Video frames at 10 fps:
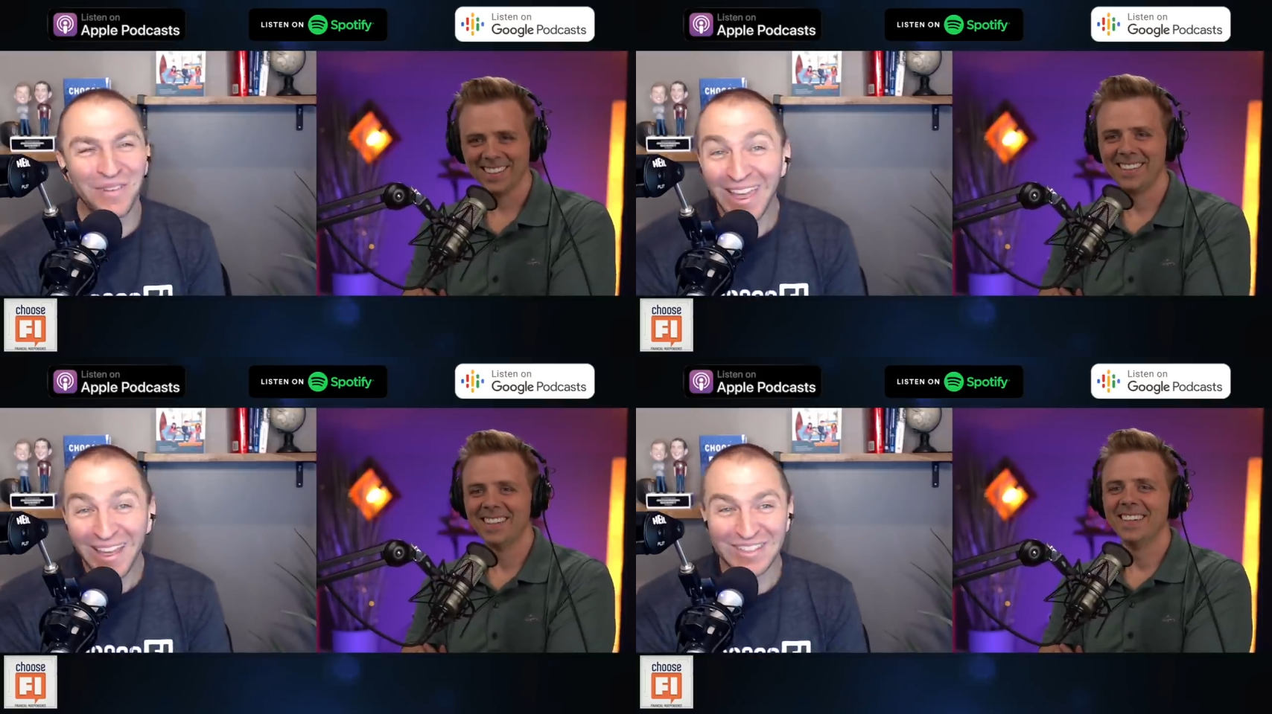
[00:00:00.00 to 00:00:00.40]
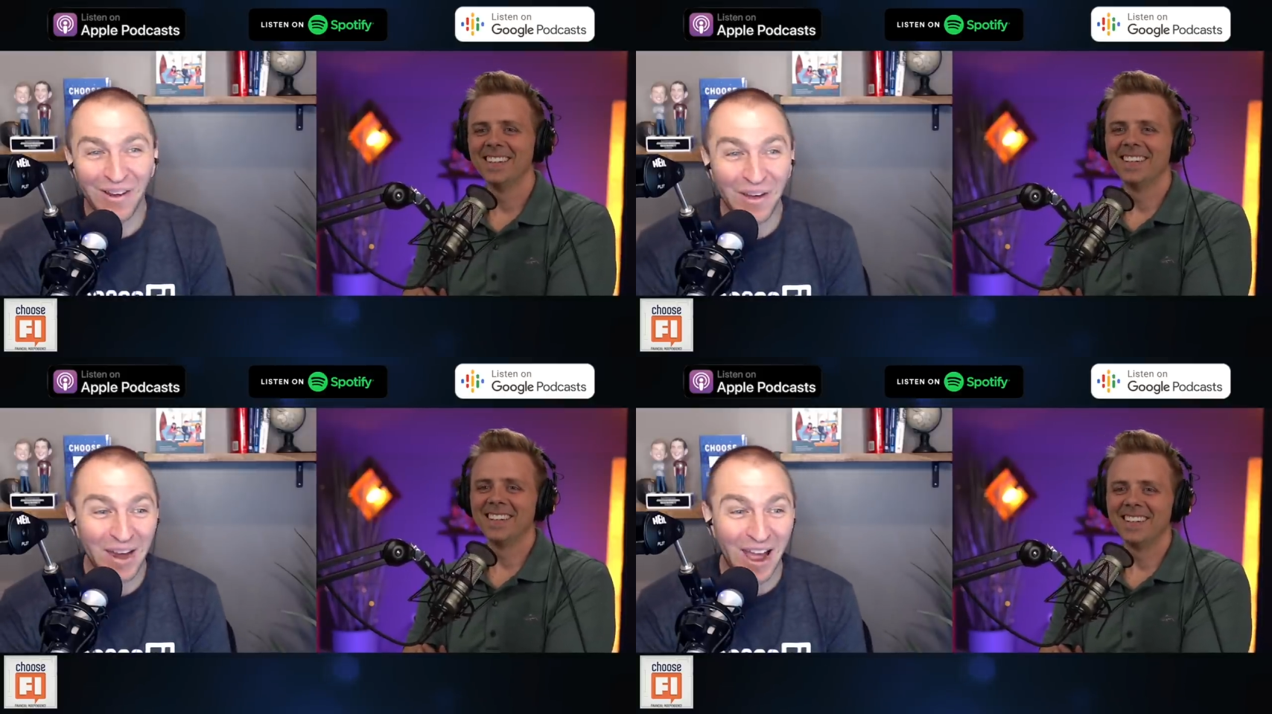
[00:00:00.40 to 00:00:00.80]
Speaker 1: but yeah,
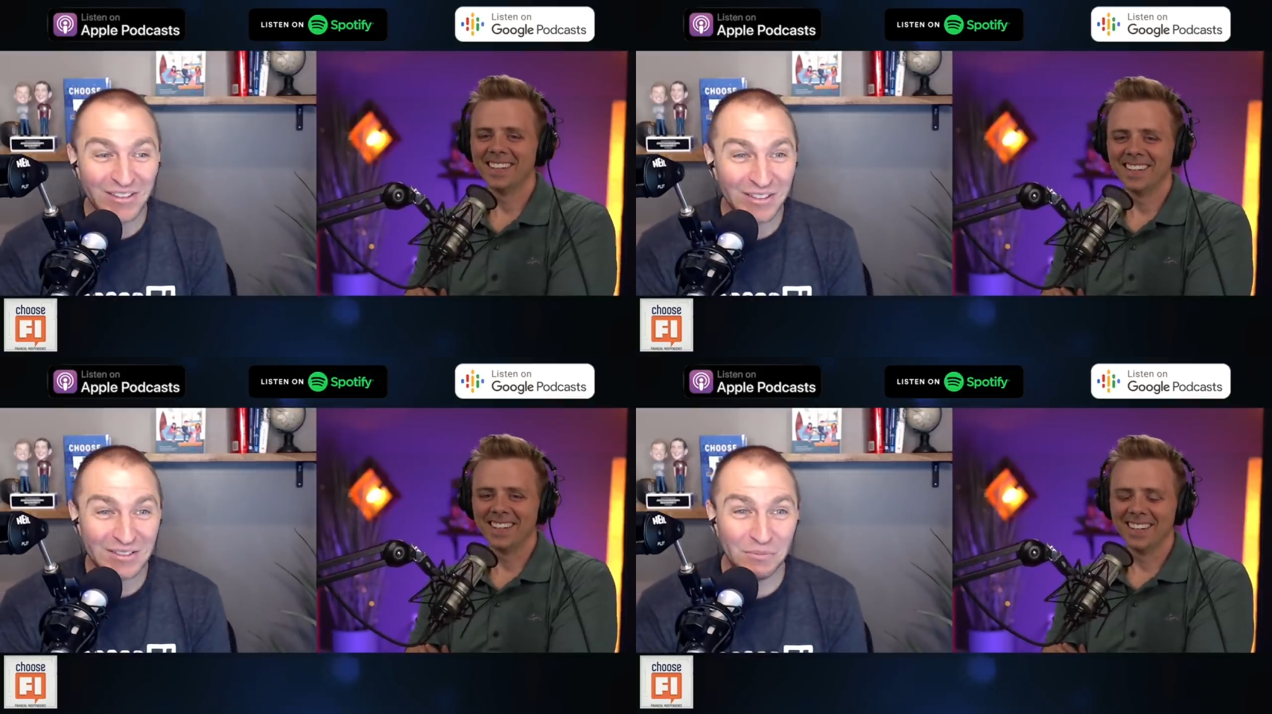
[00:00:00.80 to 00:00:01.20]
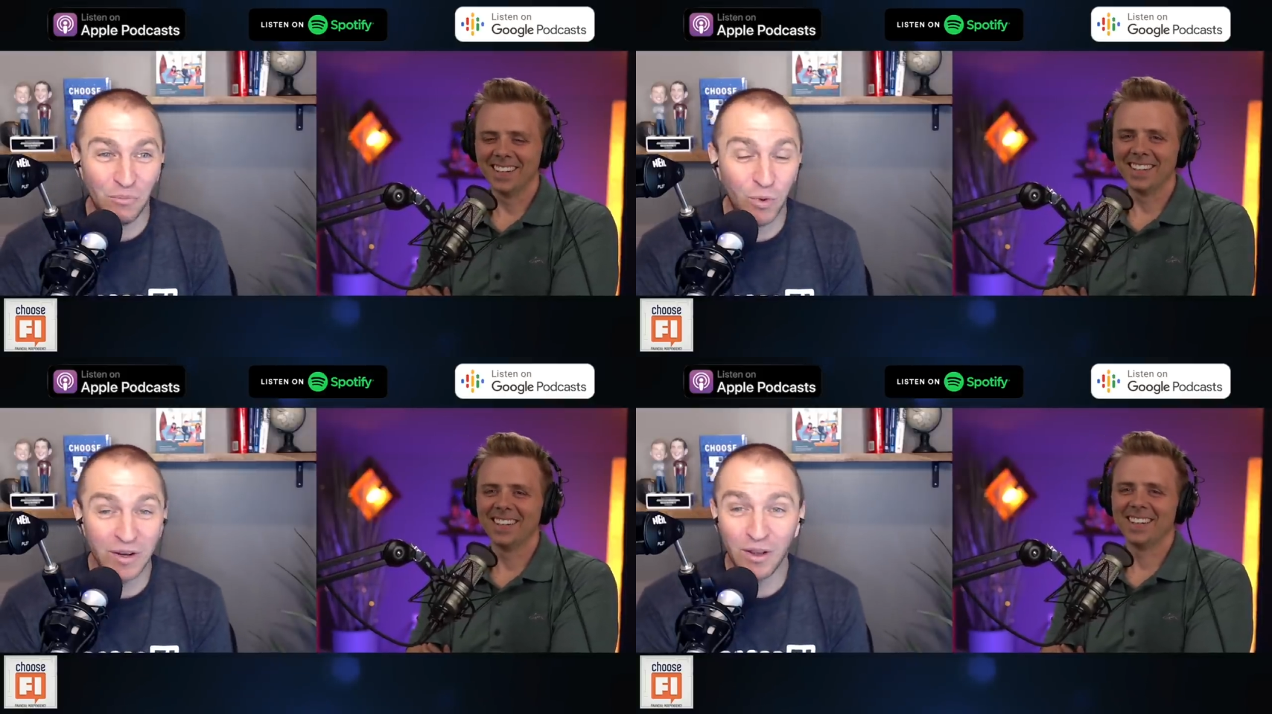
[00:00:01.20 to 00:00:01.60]
so I mean, I just
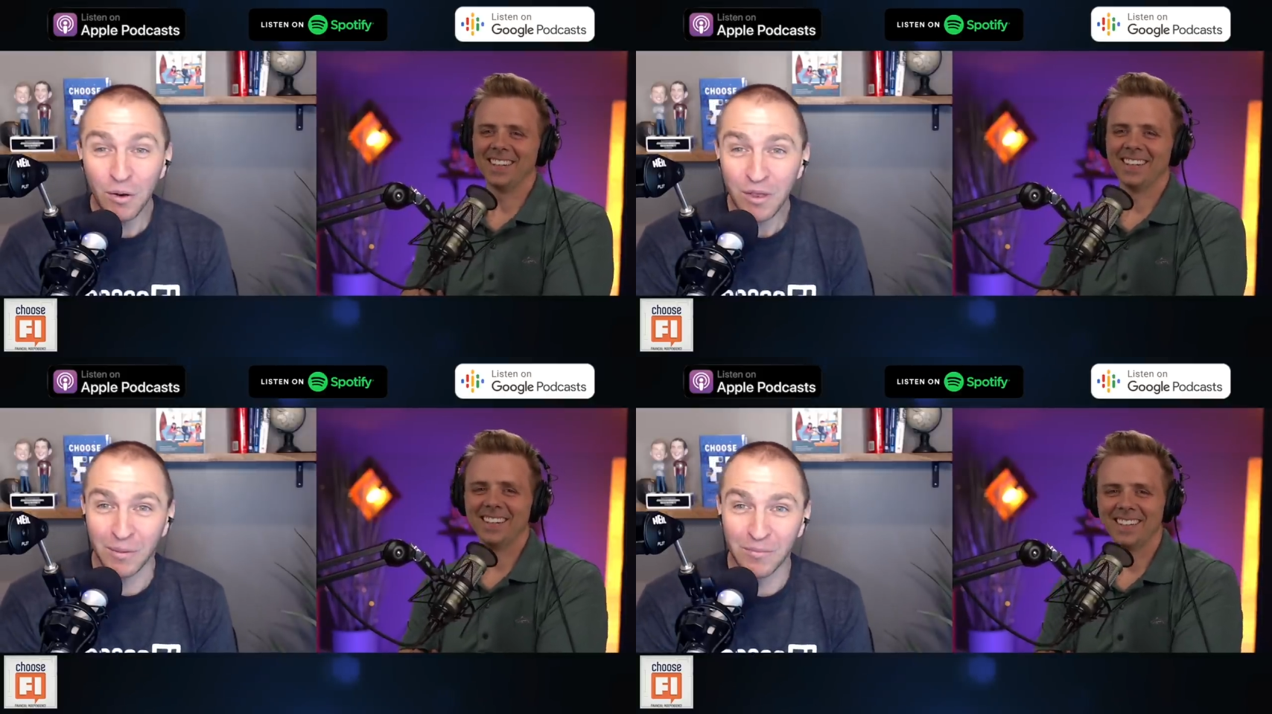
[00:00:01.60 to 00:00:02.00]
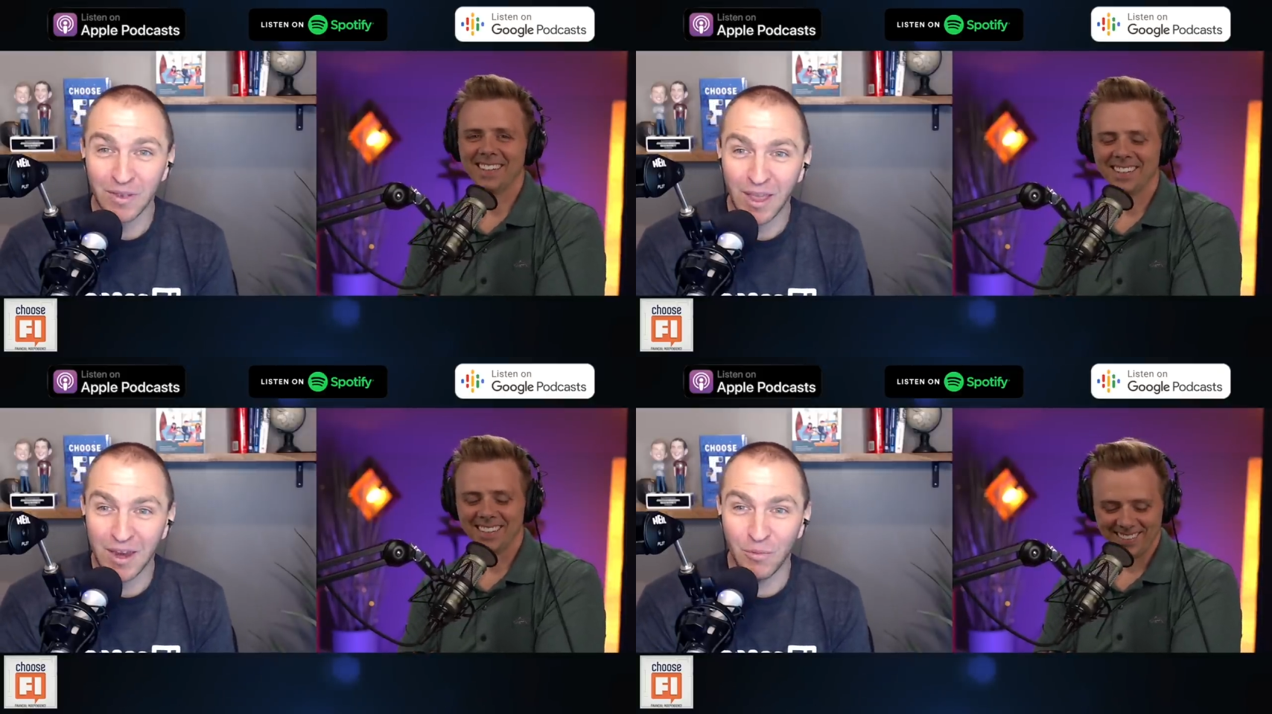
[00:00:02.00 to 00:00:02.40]
wouldn't go to them
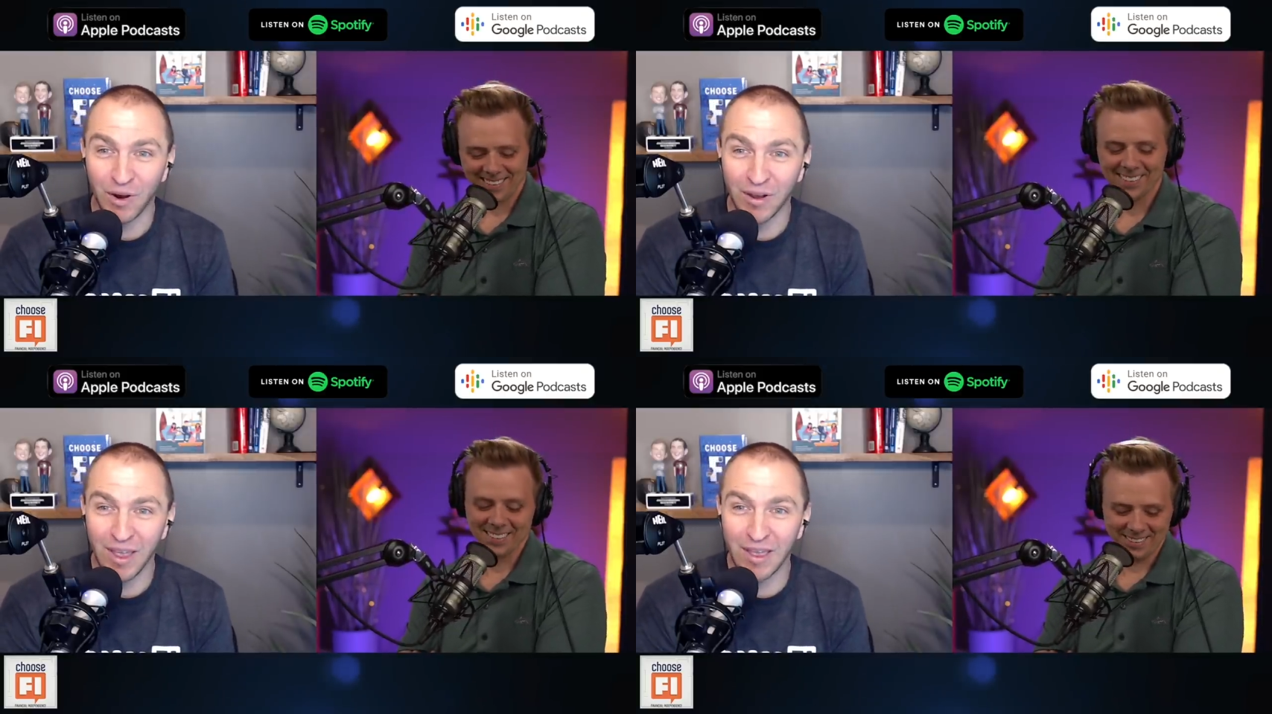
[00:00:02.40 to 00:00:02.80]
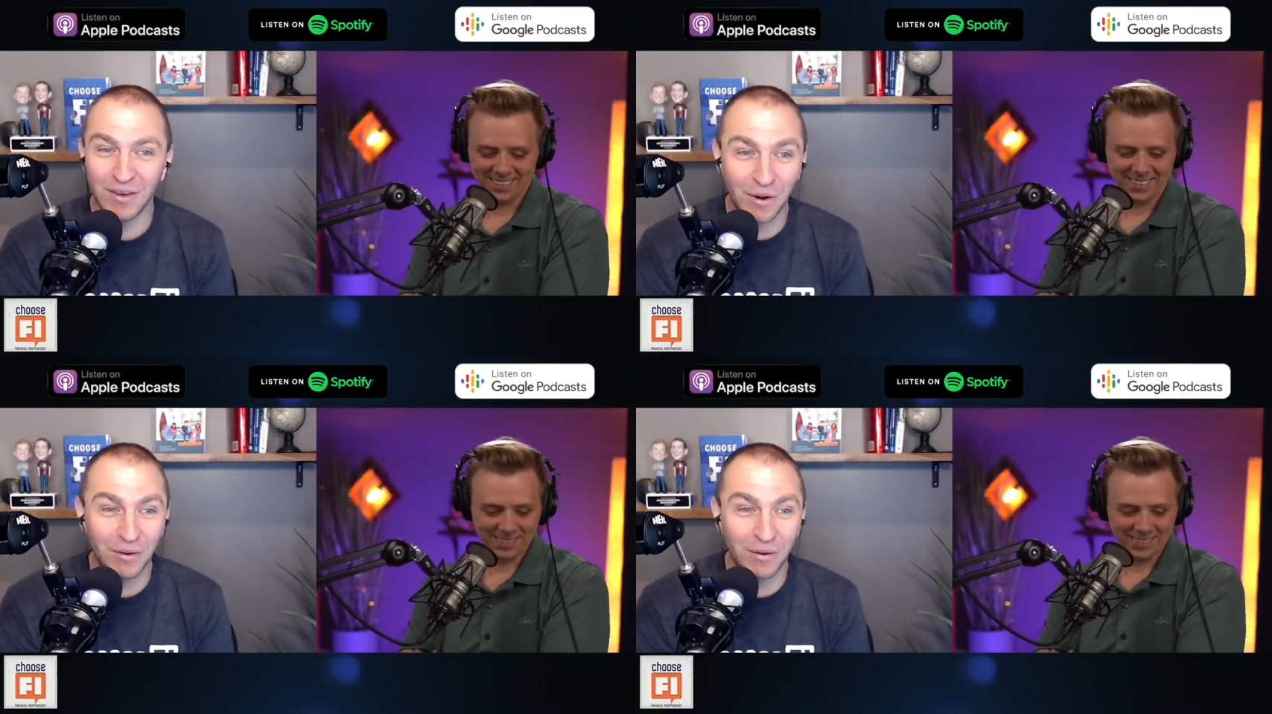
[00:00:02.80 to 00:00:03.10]
anymore, and